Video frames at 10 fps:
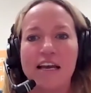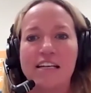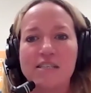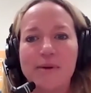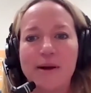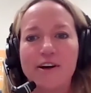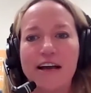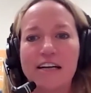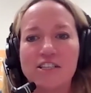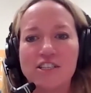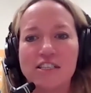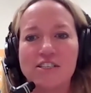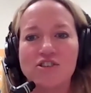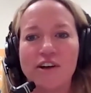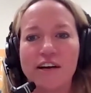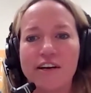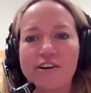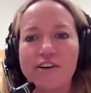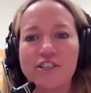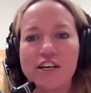inspired actions, creating
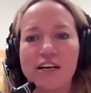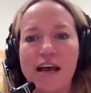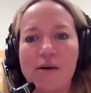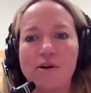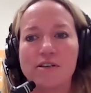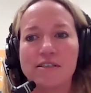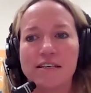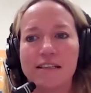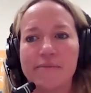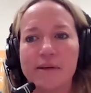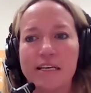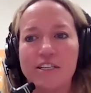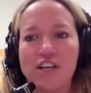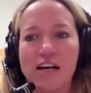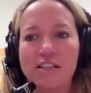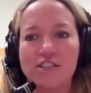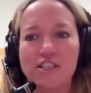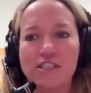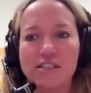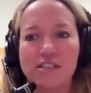nourishing networks, and eliminating
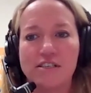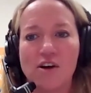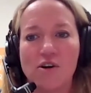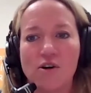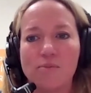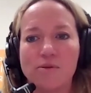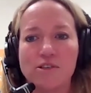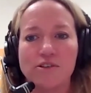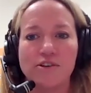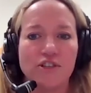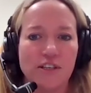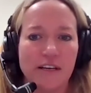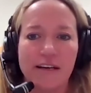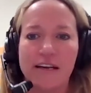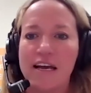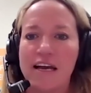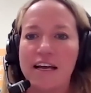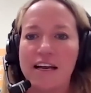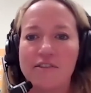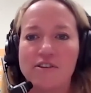challenges to hope, which are usually
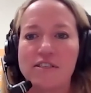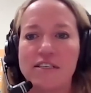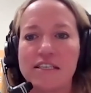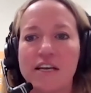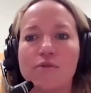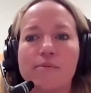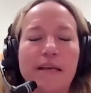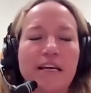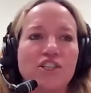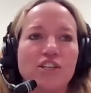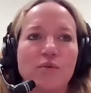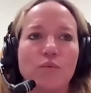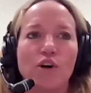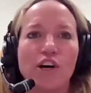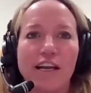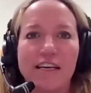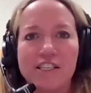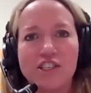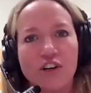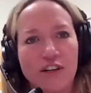kind of those things like rumination, worry,
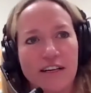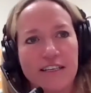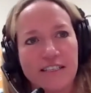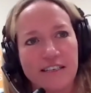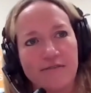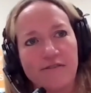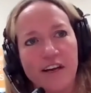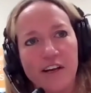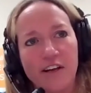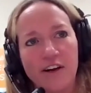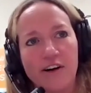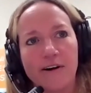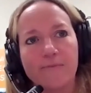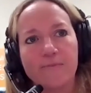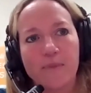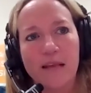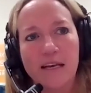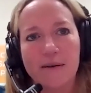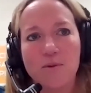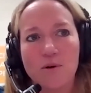internalizing failure,
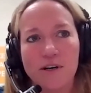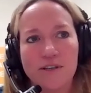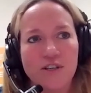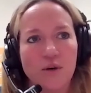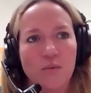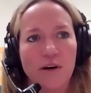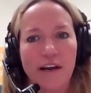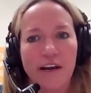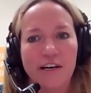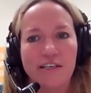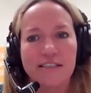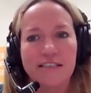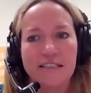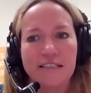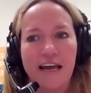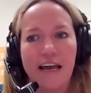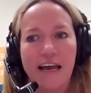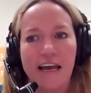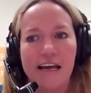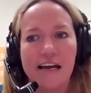and more. So we're here
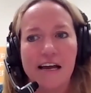today